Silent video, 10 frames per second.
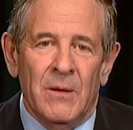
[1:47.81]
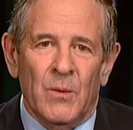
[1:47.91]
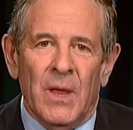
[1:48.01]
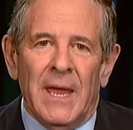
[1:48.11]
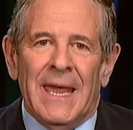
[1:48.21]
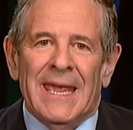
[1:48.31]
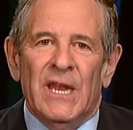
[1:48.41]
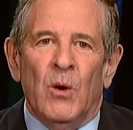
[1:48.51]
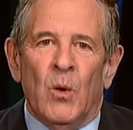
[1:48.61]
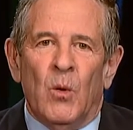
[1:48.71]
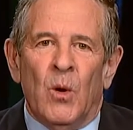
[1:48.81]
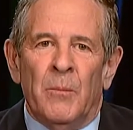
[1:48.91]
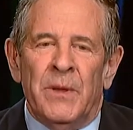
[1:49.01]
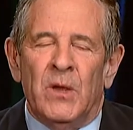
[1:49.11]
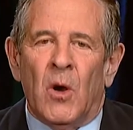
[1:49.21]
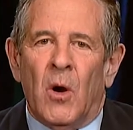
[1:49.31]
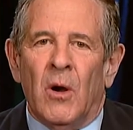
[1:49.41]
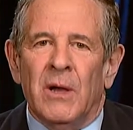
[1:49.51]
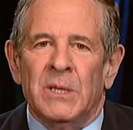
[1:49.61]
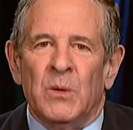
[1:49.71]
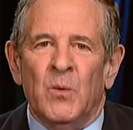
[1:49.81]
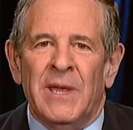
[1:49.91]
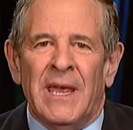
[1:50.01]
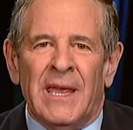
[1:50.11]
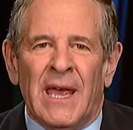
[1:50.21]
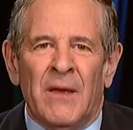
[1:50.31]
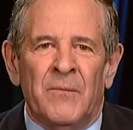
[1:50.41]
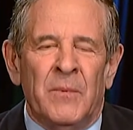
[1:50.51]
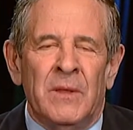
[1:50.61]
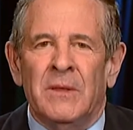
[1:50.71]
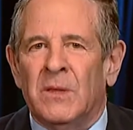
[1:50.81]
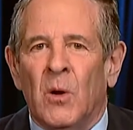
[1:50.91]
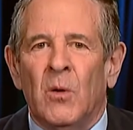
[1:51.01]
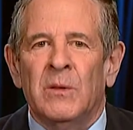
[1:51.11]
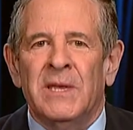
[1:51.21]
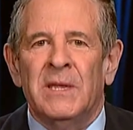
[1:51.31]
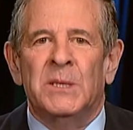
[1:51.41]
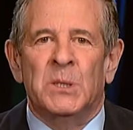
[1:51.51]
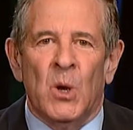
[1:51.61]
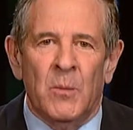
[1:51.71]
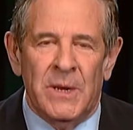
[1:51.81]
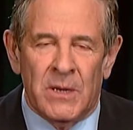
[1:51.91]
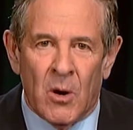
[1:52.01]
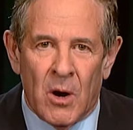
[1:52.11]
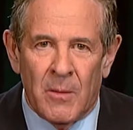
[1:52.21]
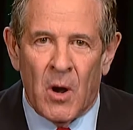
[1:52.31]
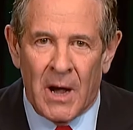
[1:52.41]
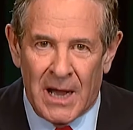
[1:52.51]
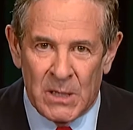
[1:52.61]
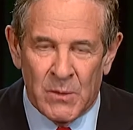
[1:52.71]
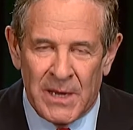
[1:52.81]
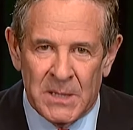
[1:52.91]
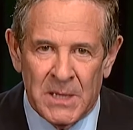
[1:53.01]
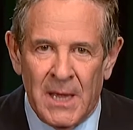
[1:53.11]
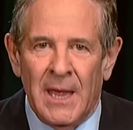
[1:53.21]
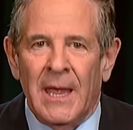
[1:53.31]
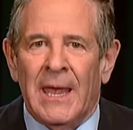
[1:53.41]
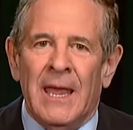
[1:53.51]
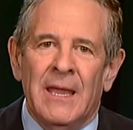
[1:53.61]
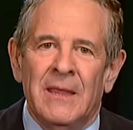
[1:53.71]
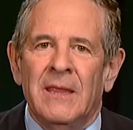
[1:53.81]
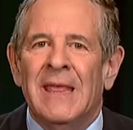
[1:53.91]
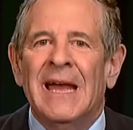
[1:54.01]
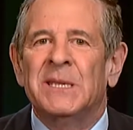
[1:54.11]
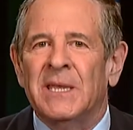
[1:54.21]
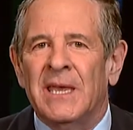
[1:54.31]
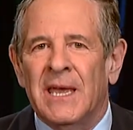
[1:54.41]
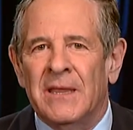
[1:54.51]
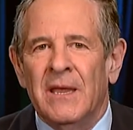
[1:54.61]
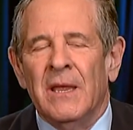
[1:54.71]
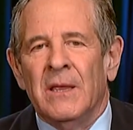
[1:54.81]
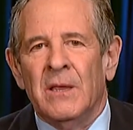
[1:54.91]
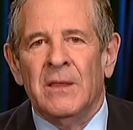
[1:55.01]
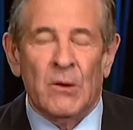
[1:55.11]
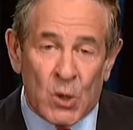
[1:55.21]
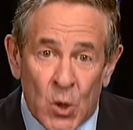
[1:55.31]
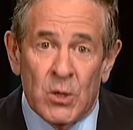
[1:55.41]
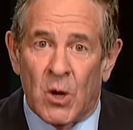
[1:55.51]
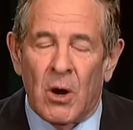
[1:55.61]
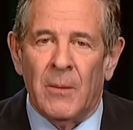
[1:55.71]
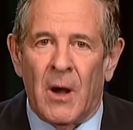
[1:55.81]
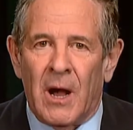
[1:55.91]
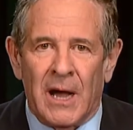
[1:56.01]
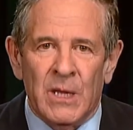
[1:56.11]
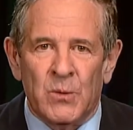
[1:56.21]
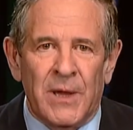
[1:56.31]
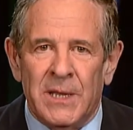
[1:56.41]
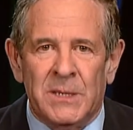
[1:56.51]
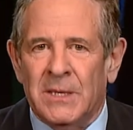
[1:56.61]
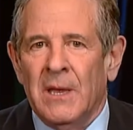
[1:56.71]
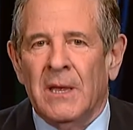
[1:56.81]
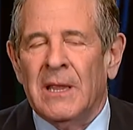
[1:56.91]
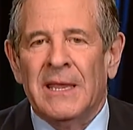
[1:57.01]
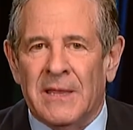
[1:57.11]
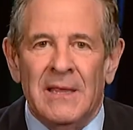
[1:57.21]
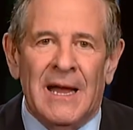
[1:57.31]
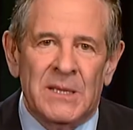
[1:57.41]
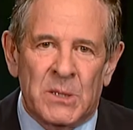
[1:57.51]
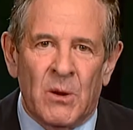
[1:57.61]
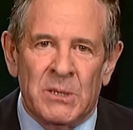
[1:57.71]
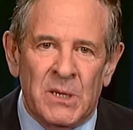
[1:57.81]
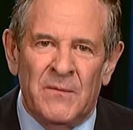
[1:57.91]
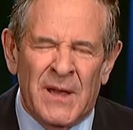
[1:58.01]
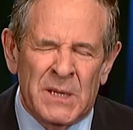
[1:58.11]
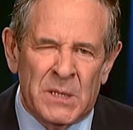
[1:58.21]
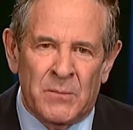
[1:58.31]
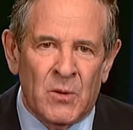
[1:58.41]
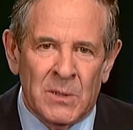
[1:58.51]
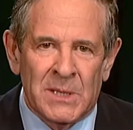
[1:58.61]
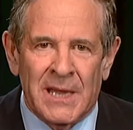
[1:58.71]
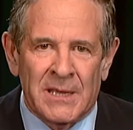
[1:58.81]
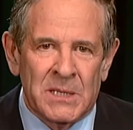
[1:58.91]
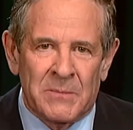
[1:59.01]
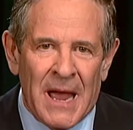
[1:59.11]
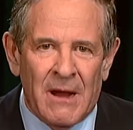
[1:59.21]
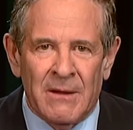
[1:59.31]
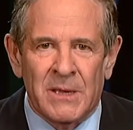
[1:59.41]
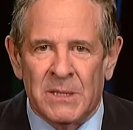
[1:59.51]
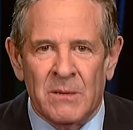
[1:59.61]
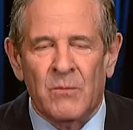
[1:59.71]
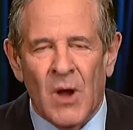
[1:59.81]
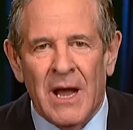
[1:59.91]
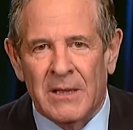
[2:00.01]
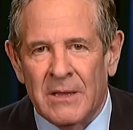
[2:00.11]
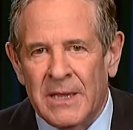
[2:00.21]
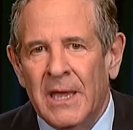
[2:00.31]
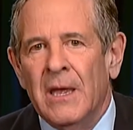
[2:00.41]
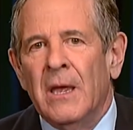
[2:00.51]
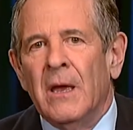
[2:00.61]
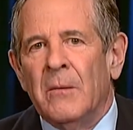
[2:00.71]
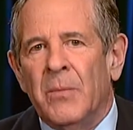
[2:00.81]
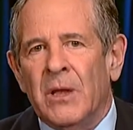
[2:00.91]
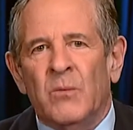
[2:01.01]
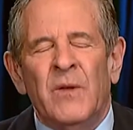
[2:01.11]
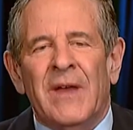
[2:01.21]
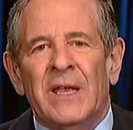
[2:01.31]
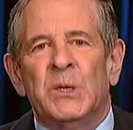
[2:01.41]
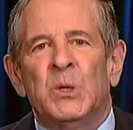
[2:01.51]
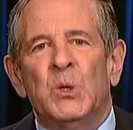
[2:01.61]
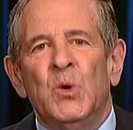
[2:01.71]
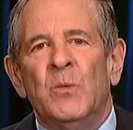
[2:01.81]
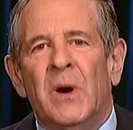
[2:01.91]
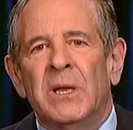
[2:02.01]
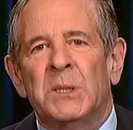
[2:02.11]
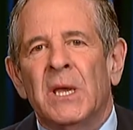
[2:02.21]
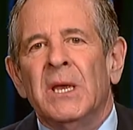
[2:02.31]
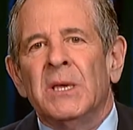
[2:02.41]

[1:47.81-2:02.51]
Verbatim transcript: you know, because we have been told to eat so many carbohydrates, and that's again, there are good carbohydrates like the non starchy vegetables like asparagus and broccoli, but we've had too much